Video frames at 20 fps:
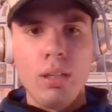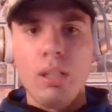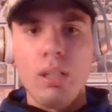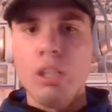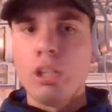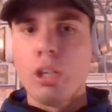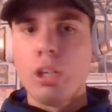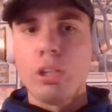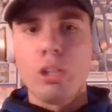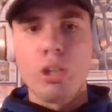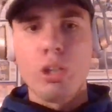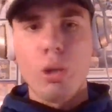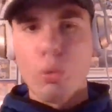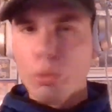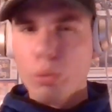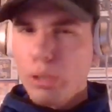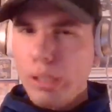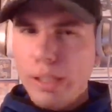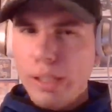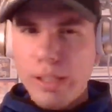you
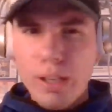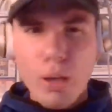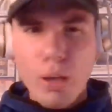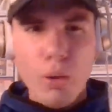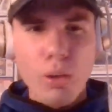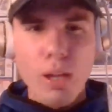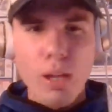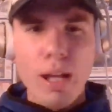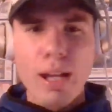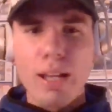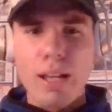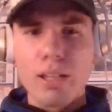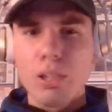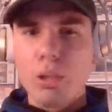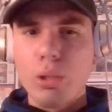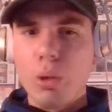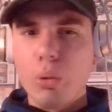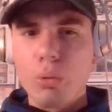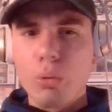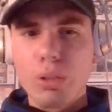don't really know,
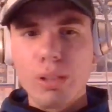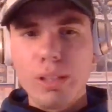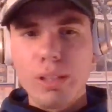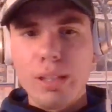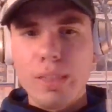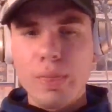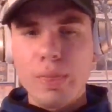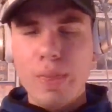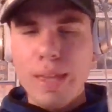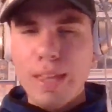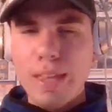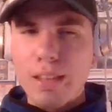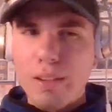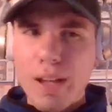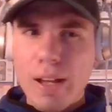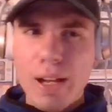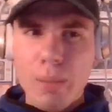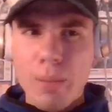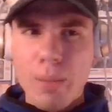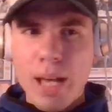you don't really think a
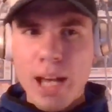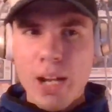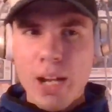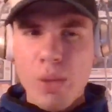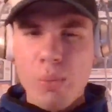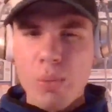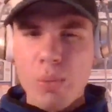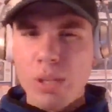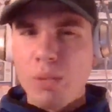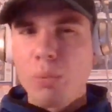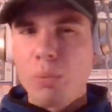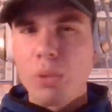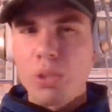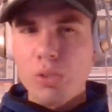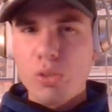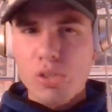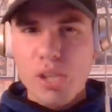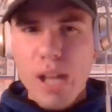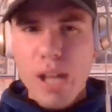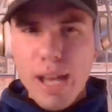lot about him, and when
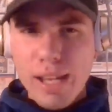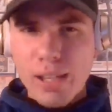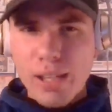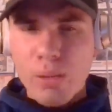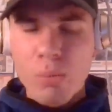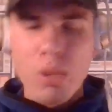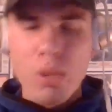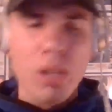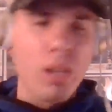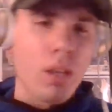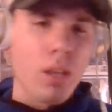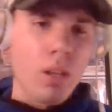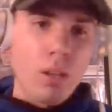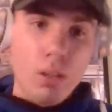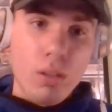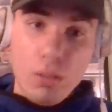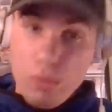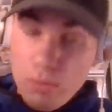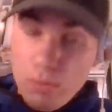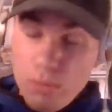you sign him,
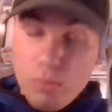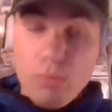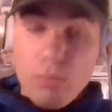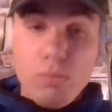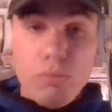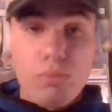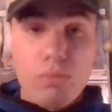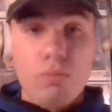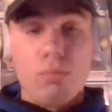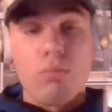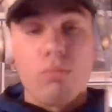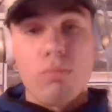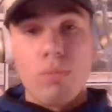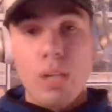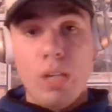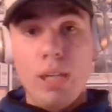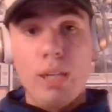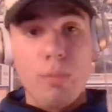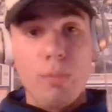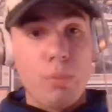
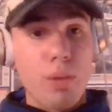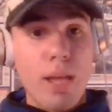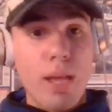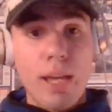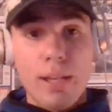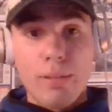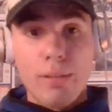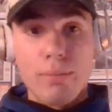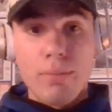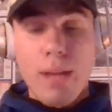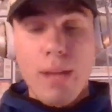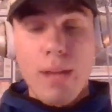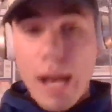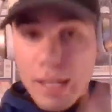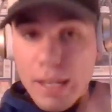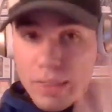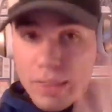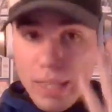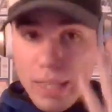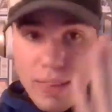he can play.
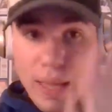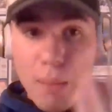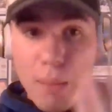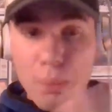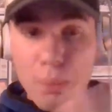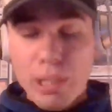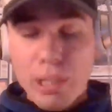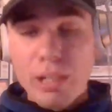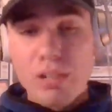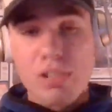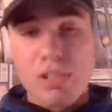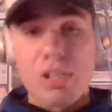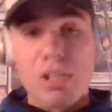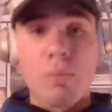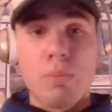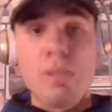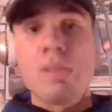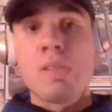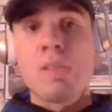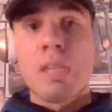I think that player is going
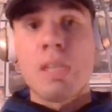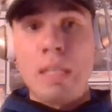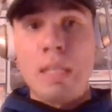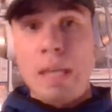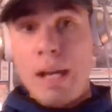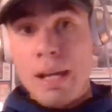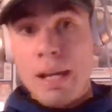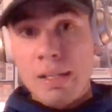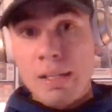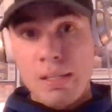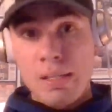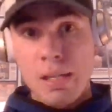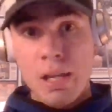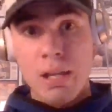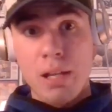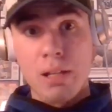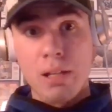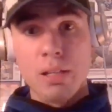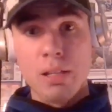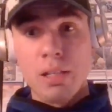to be Ziggy Ansah.